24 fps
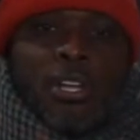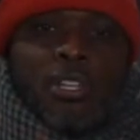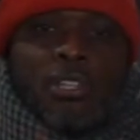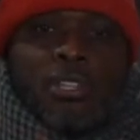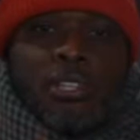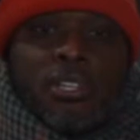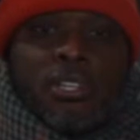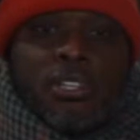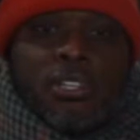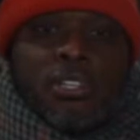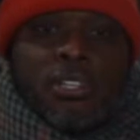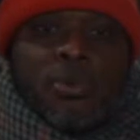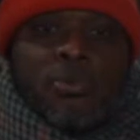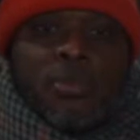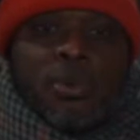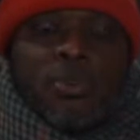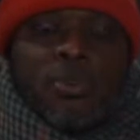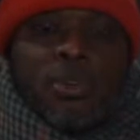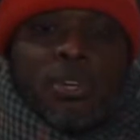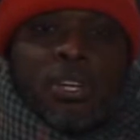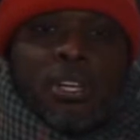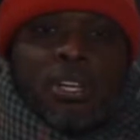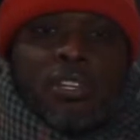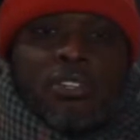into this
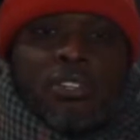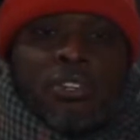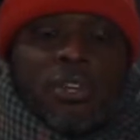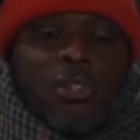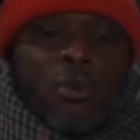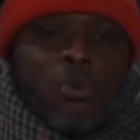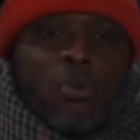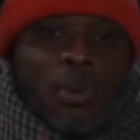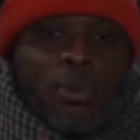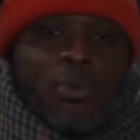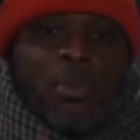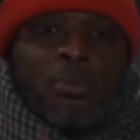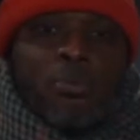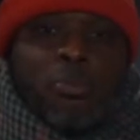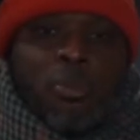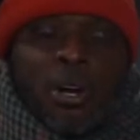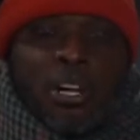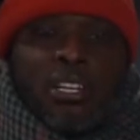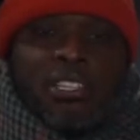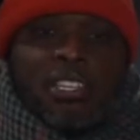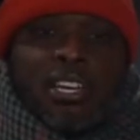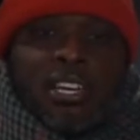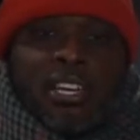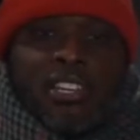community. And so the Remnant
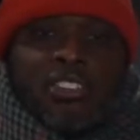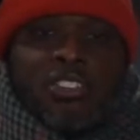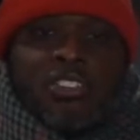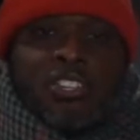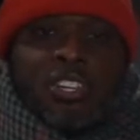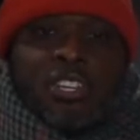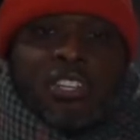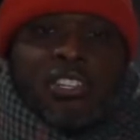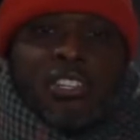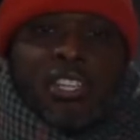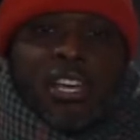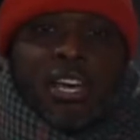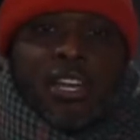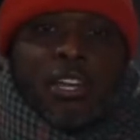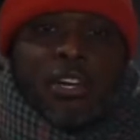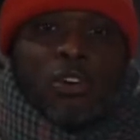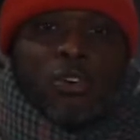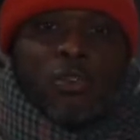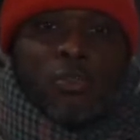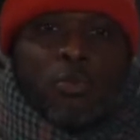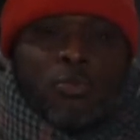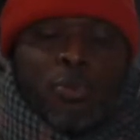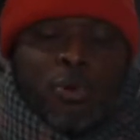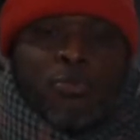Project is just that, a
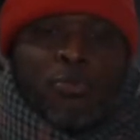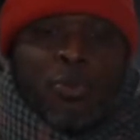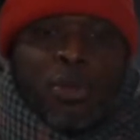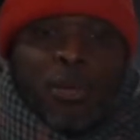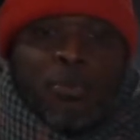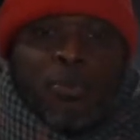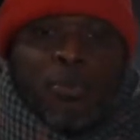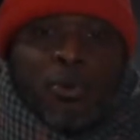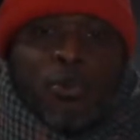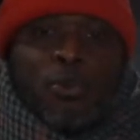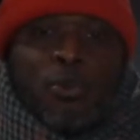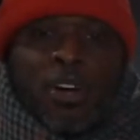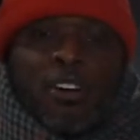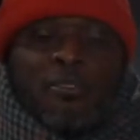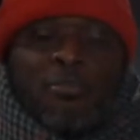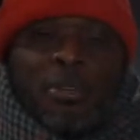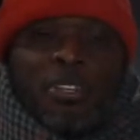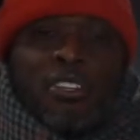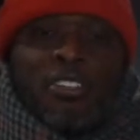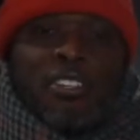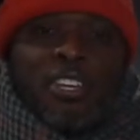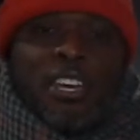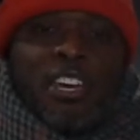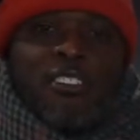group of people who have
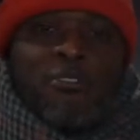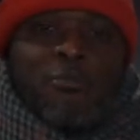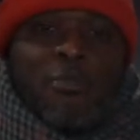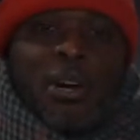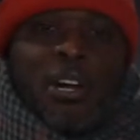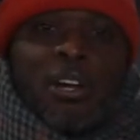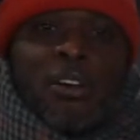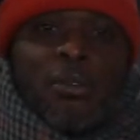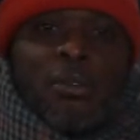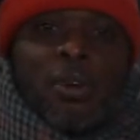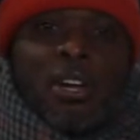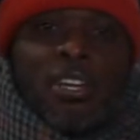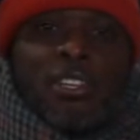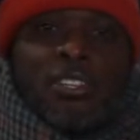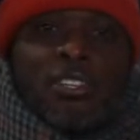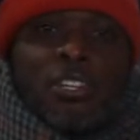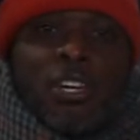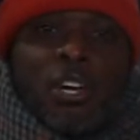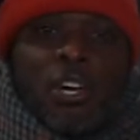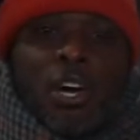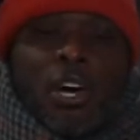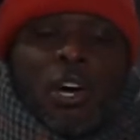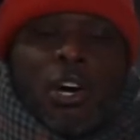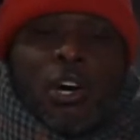been saved by
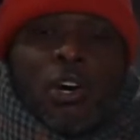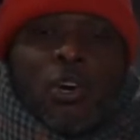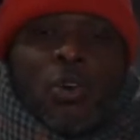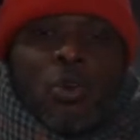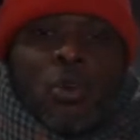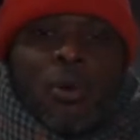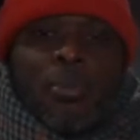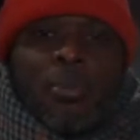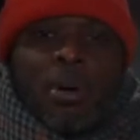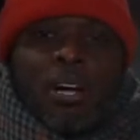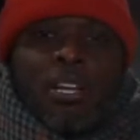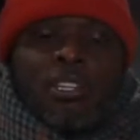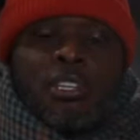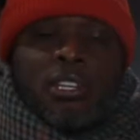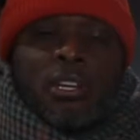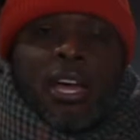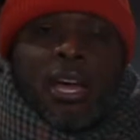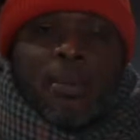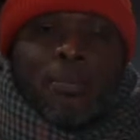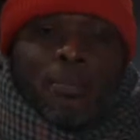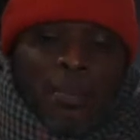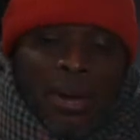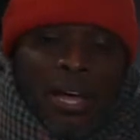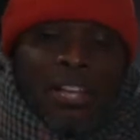grace, who are about
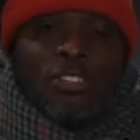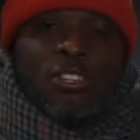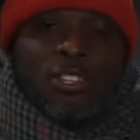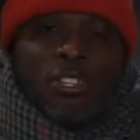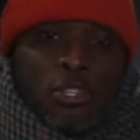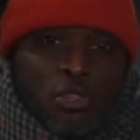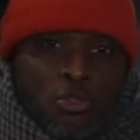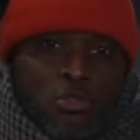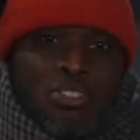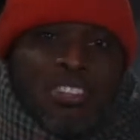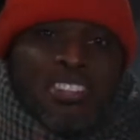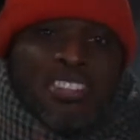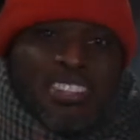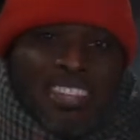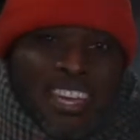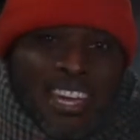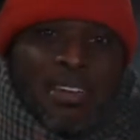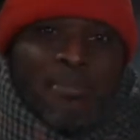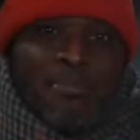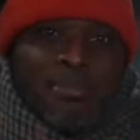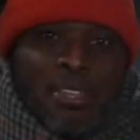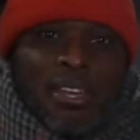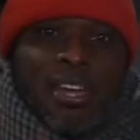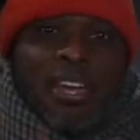to do the
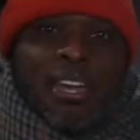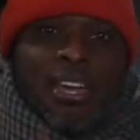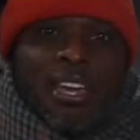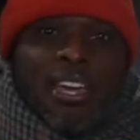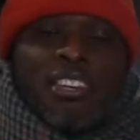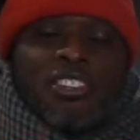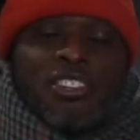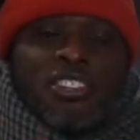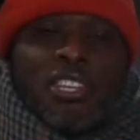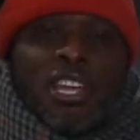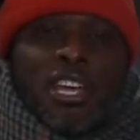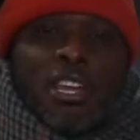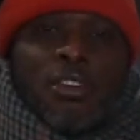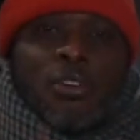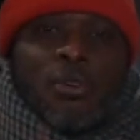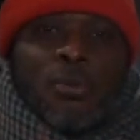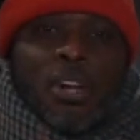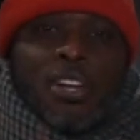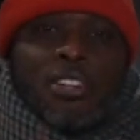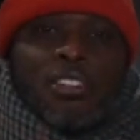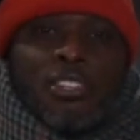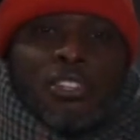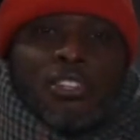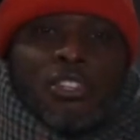same thing, extend
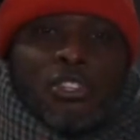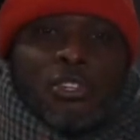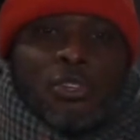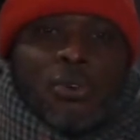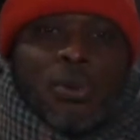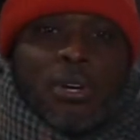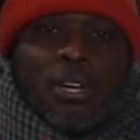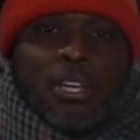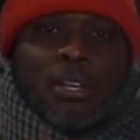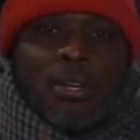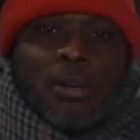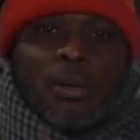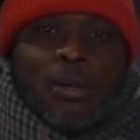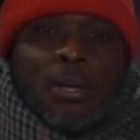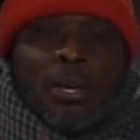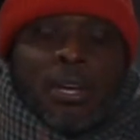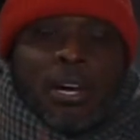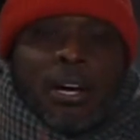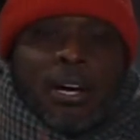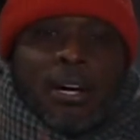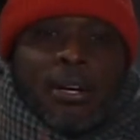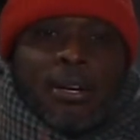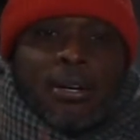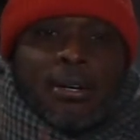grace into it,
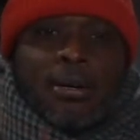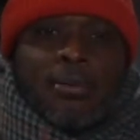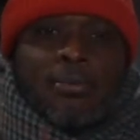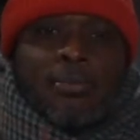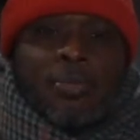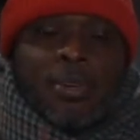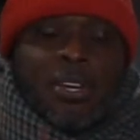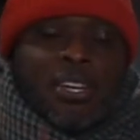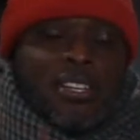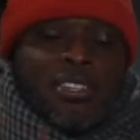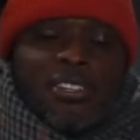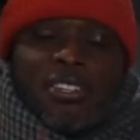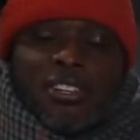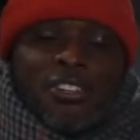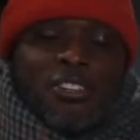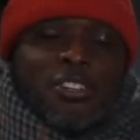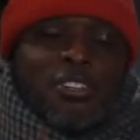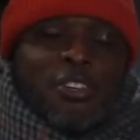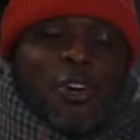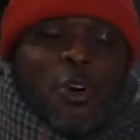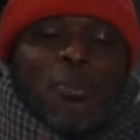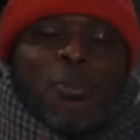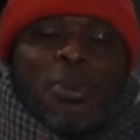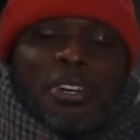because there's
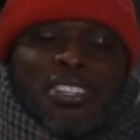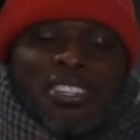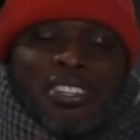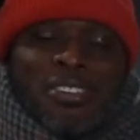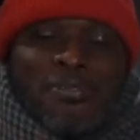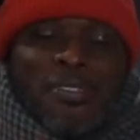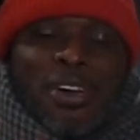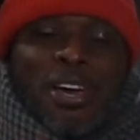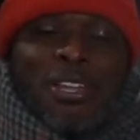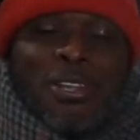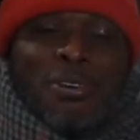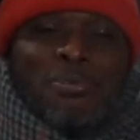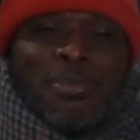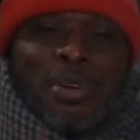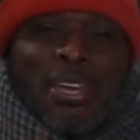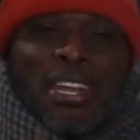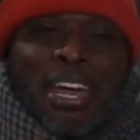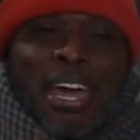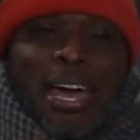so much development